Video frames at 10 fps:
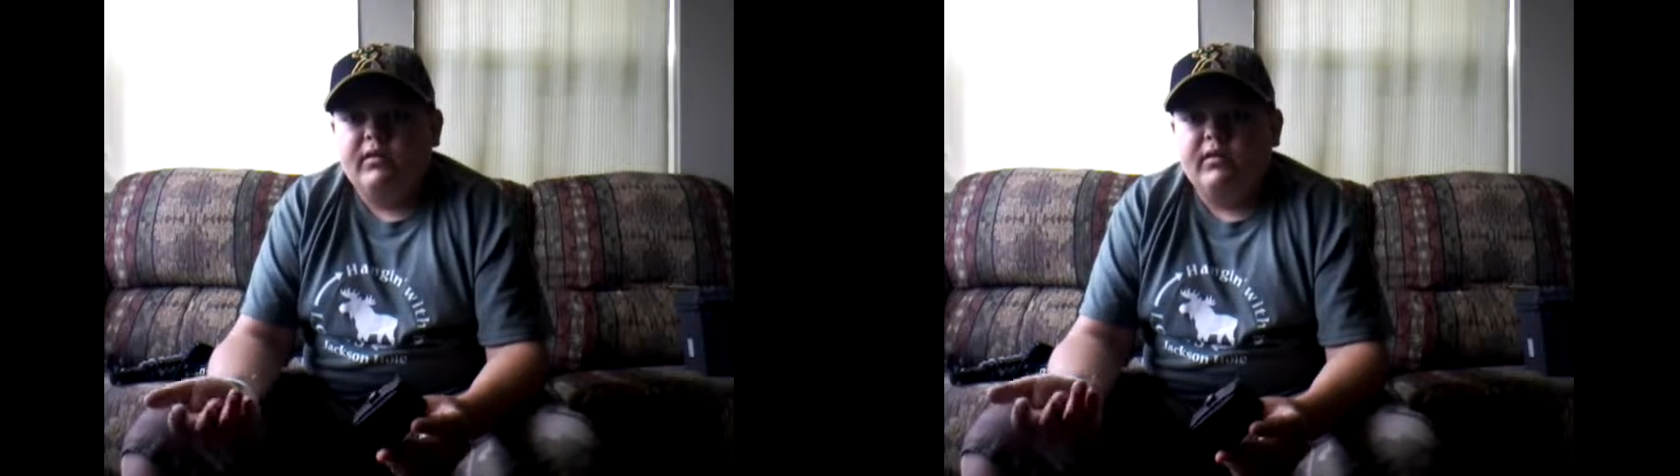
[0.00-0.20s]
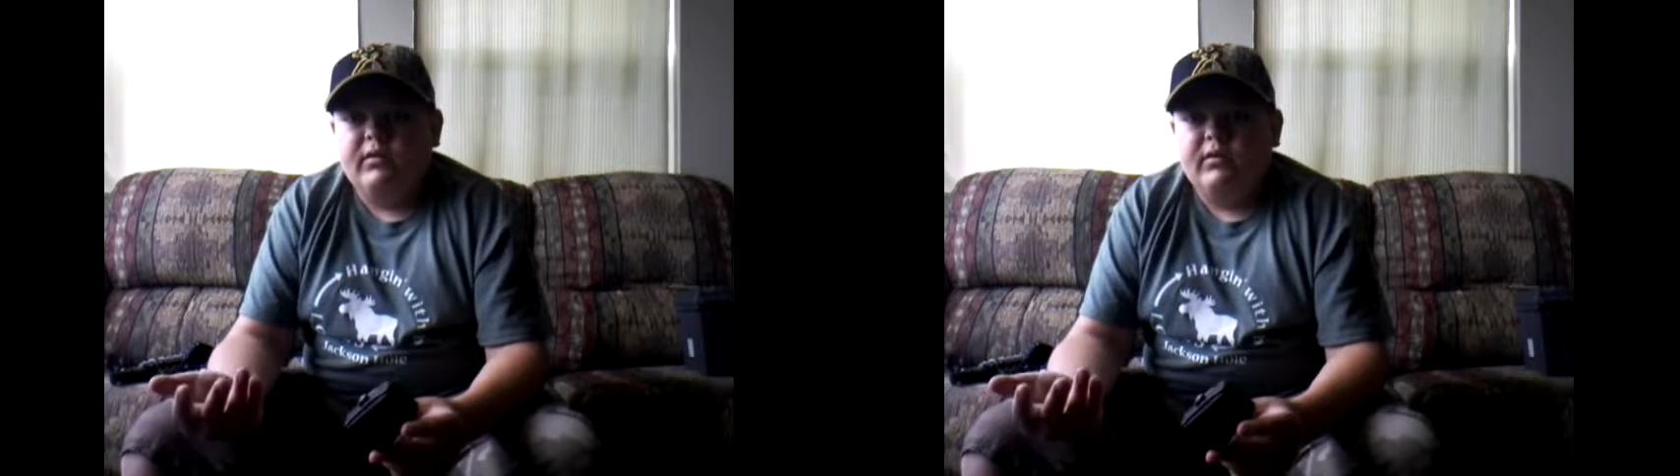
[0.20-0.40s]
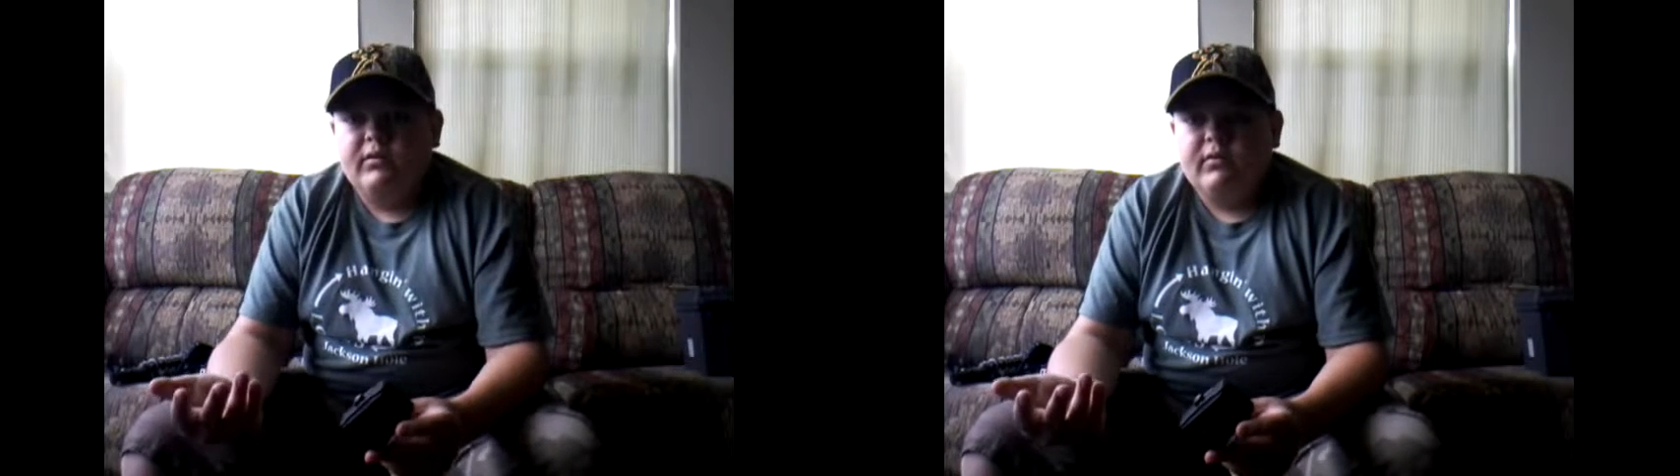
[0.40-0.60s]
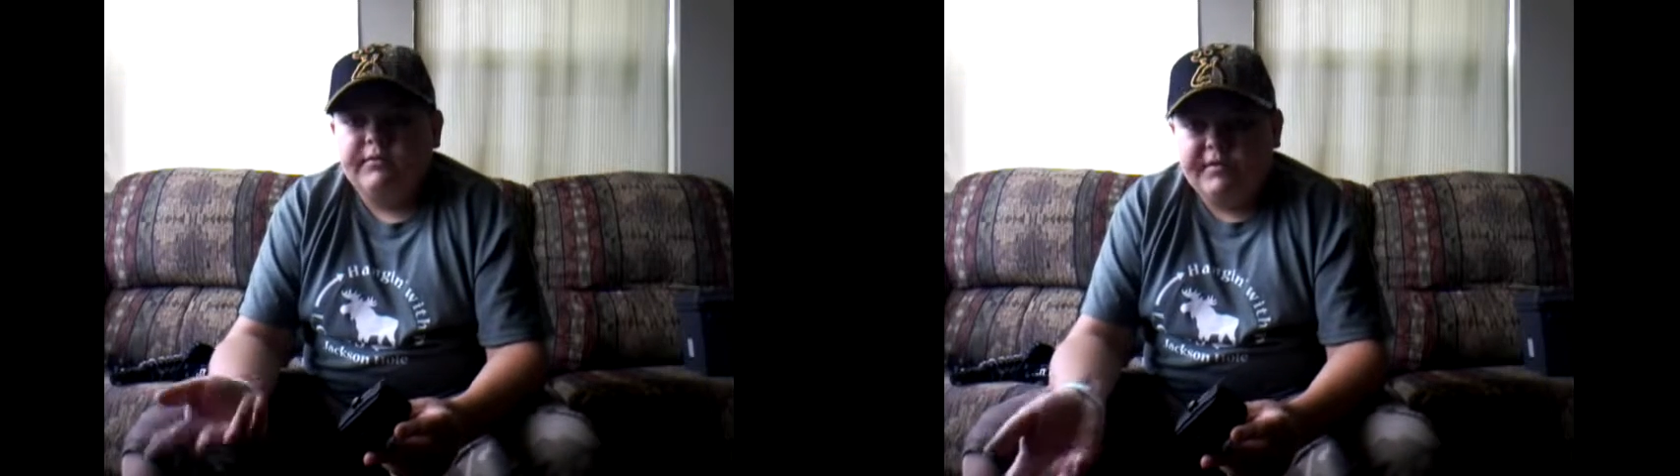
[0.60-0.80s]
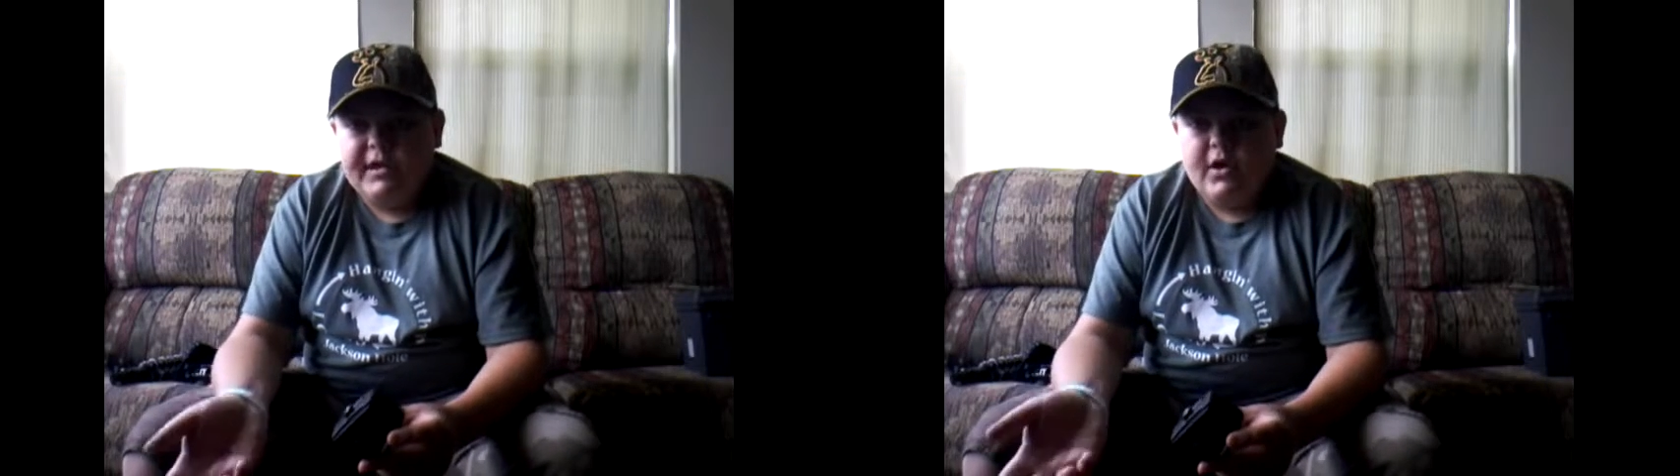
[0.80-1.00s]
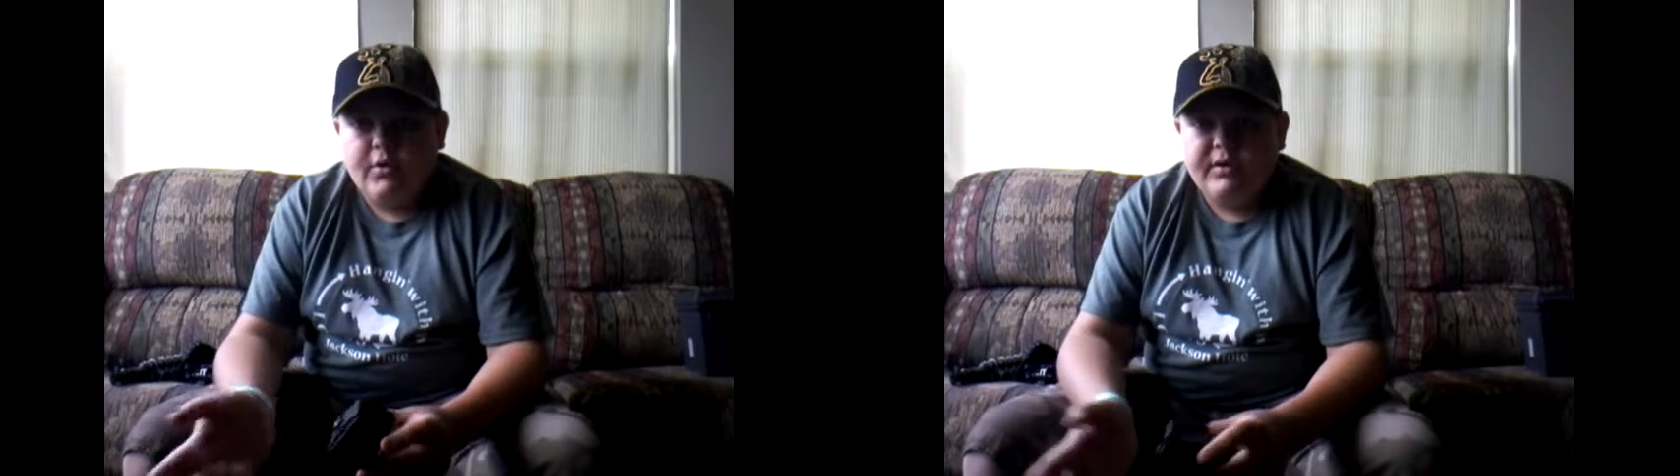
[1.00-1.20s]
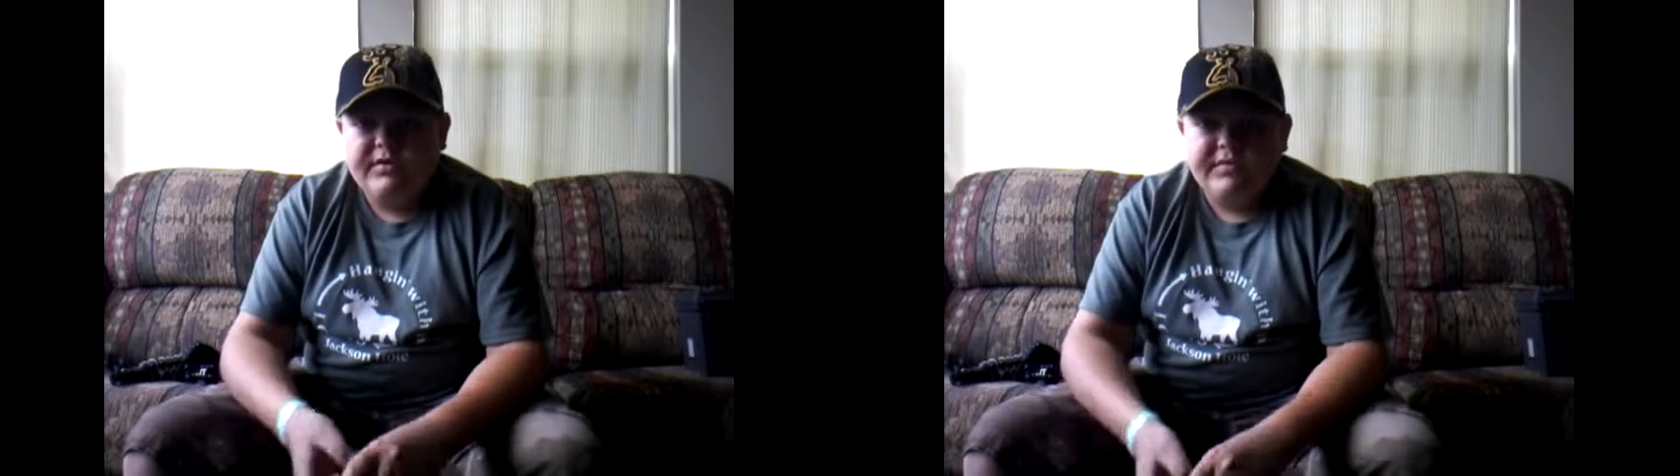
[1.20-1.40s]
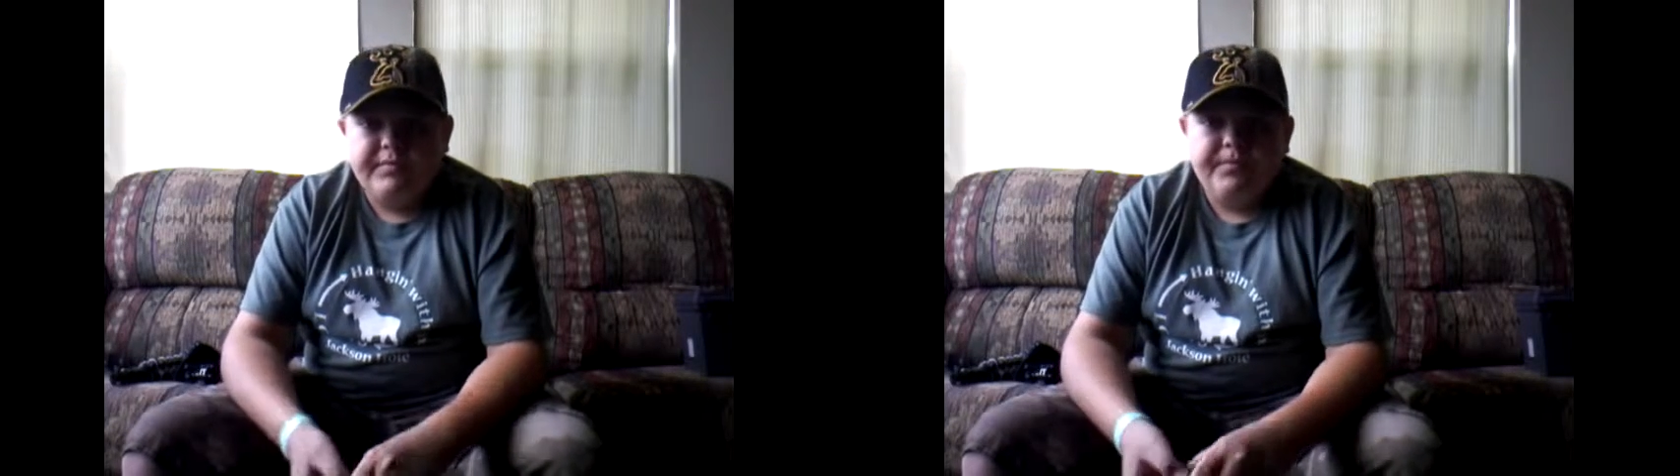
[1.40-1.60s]
the video
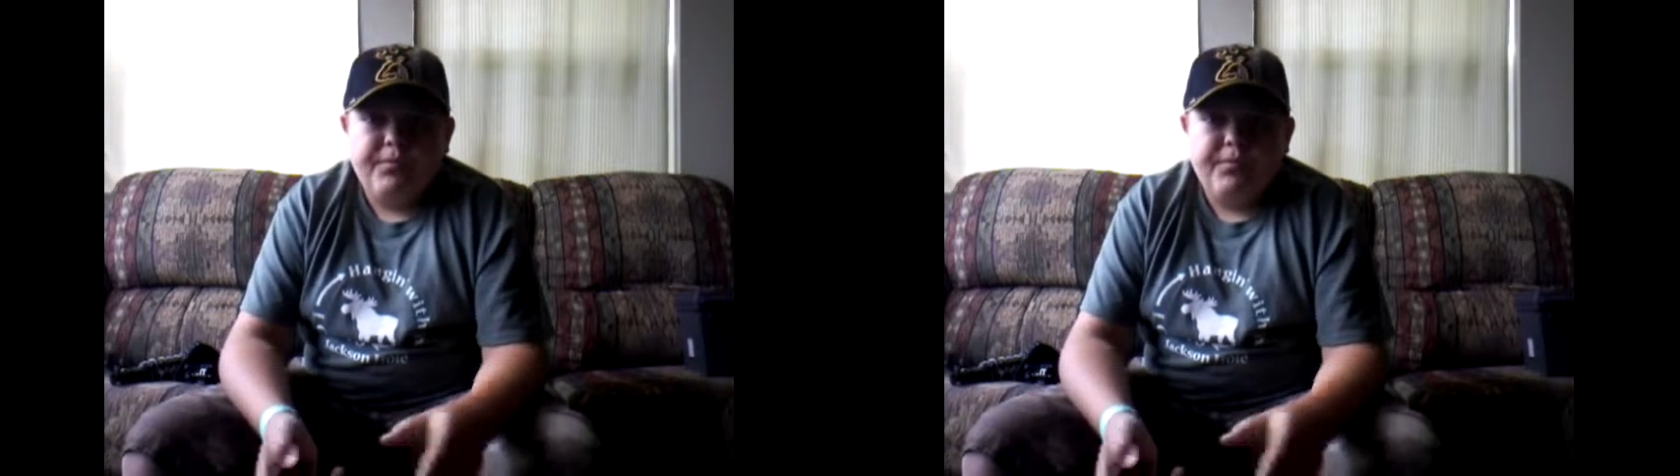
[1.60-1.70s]
is,